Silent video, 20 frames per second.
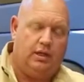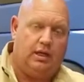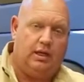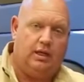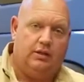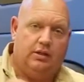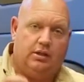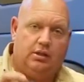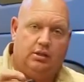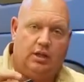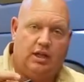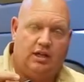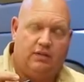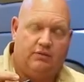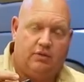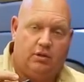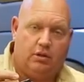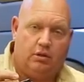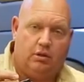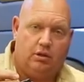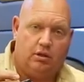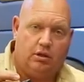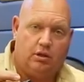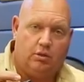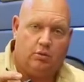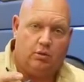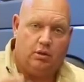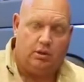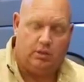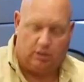and then you have the longer
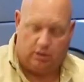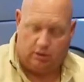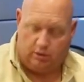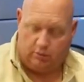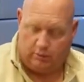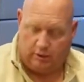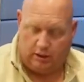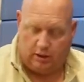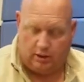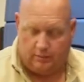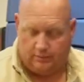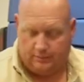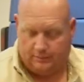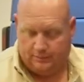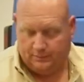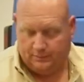ones on the rear,